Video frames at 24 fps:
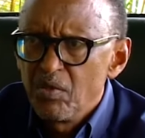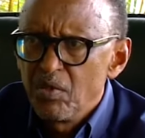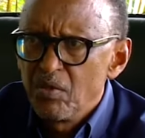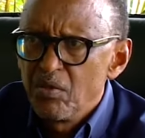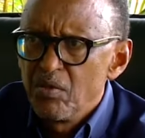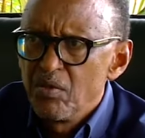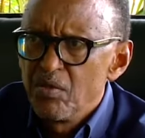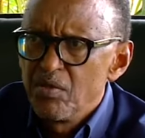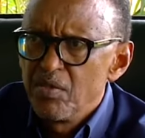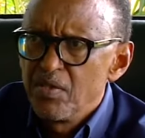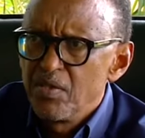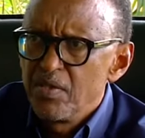
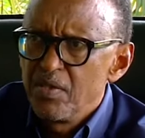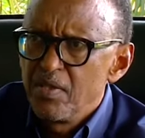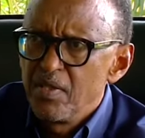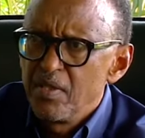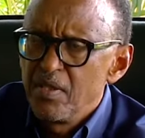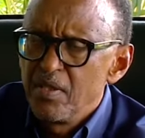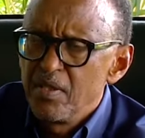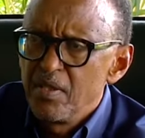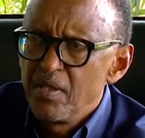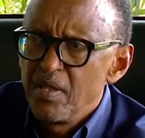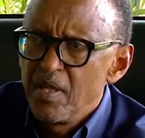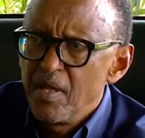Because
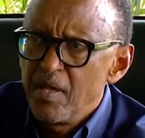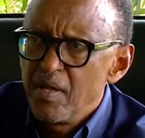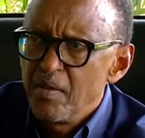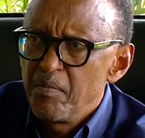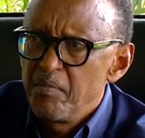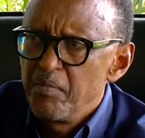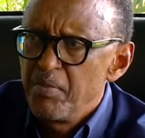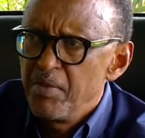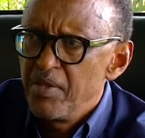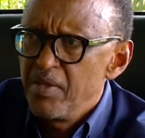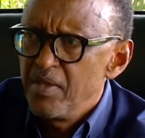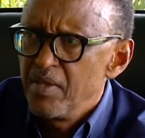the
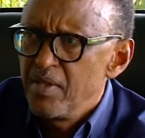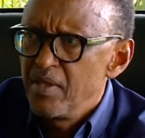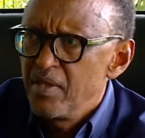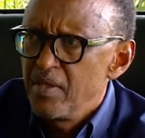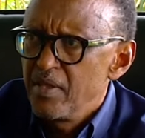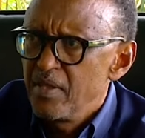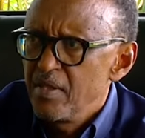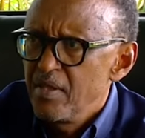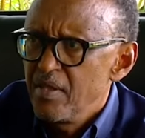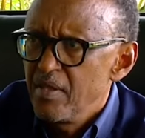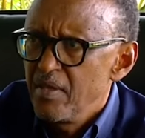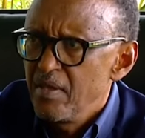
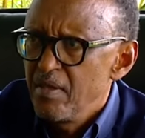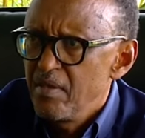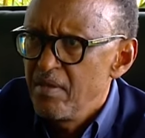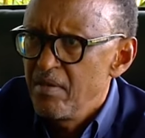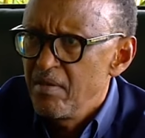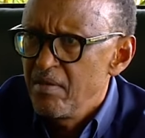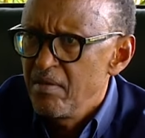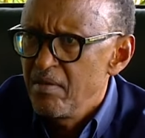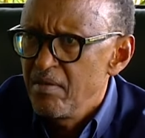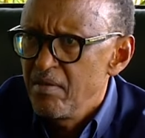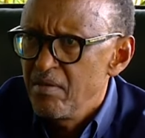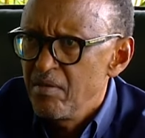RPA
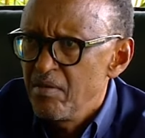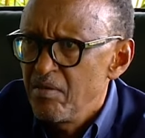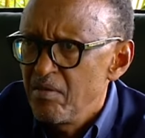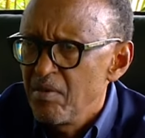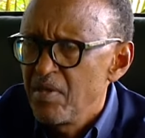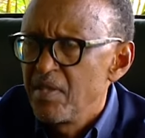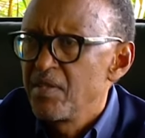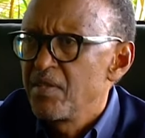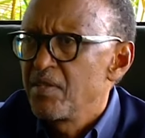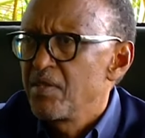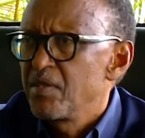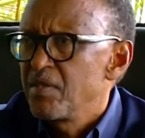
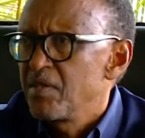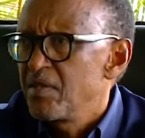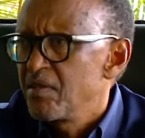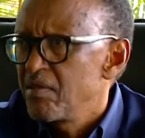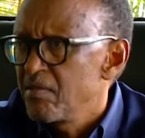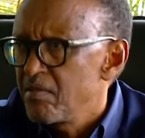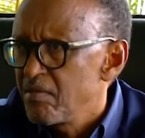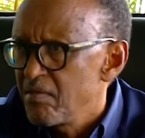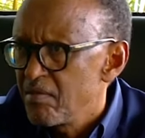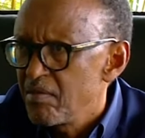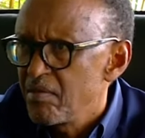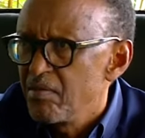
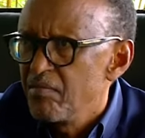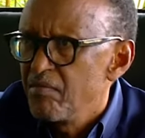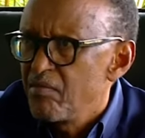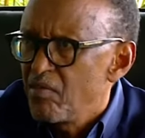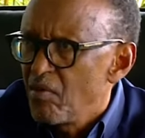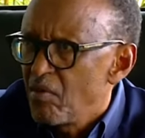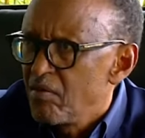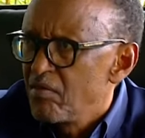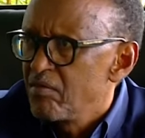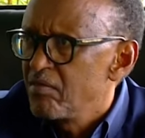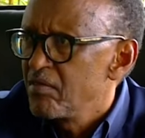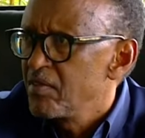was
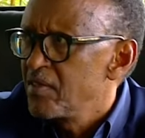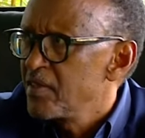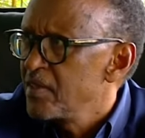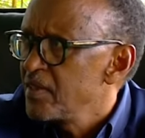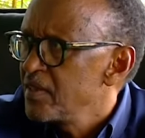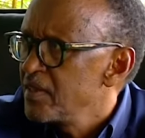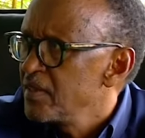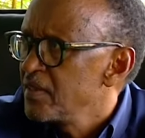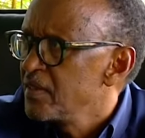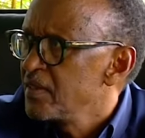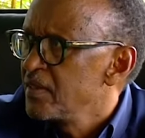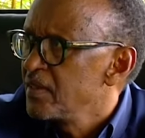involved
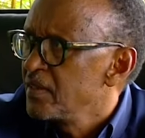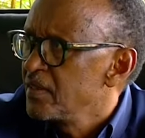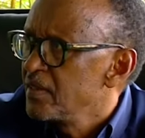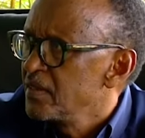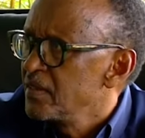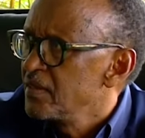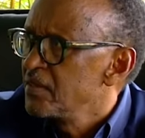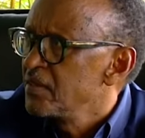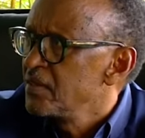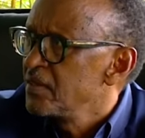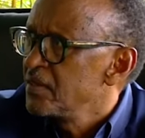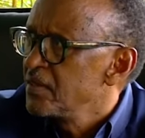
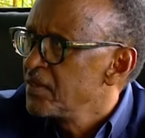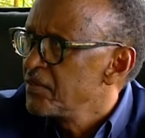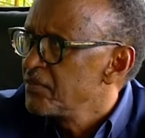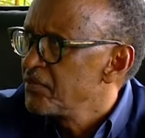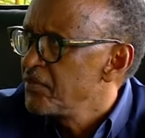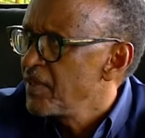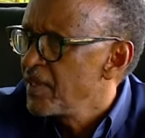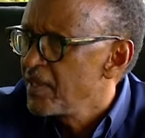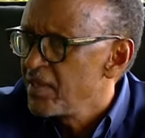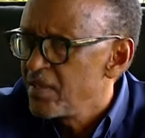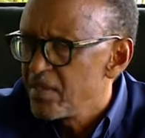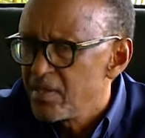in the
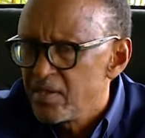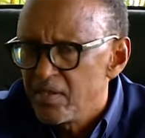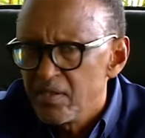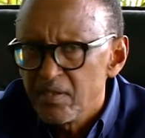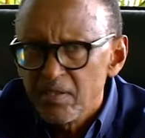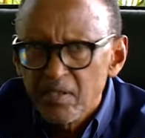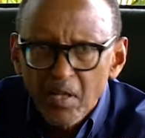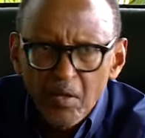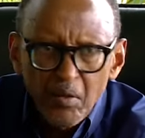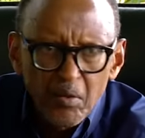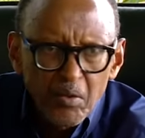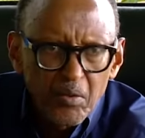
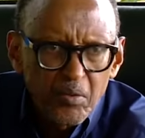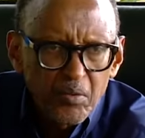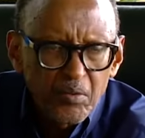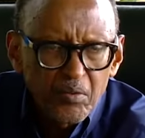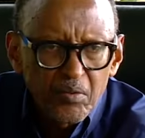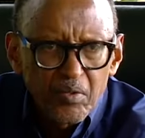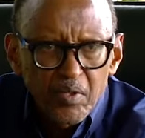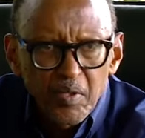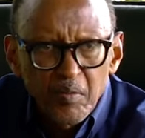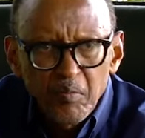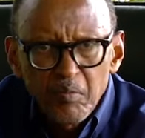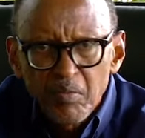fighting
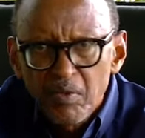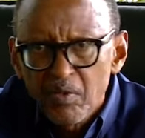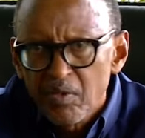along the